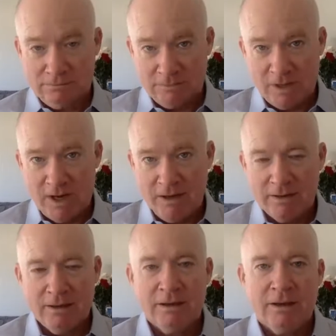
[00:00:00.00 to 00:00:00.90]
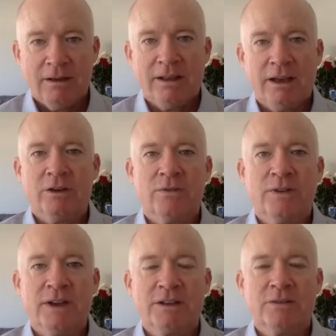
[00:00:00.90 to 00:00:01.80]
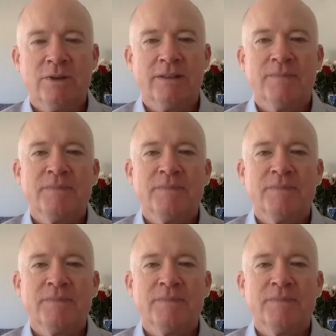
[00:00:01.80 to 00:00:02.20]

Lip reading: right, that you're faced with,